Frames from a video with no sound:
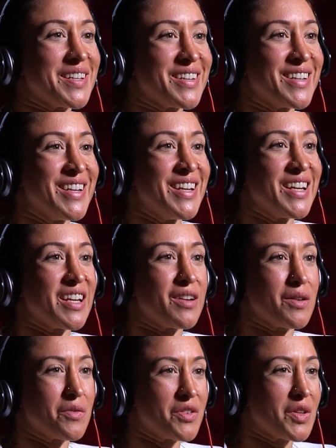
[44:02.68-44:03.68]
and,
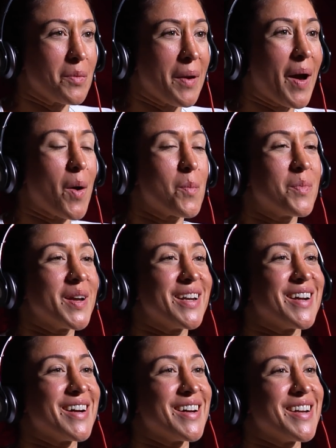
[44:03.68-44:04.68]
feel them out. But
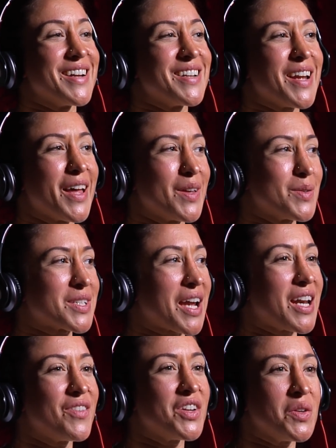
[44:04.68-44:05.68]
yeah, that was
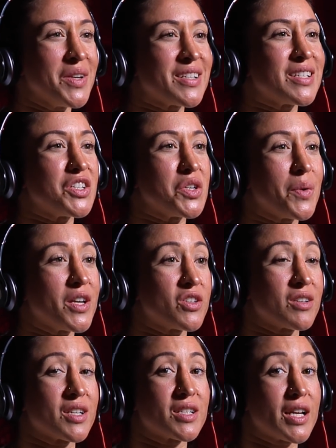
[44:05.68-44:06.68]
kind of a unique
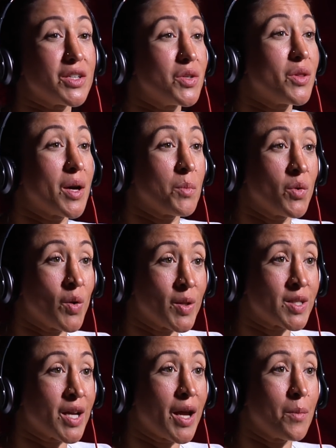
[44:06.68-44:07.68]
situation because I do that move all
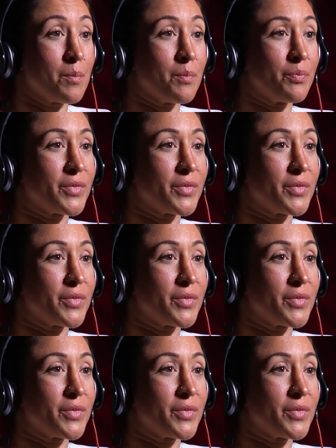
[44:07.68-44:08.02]
the time.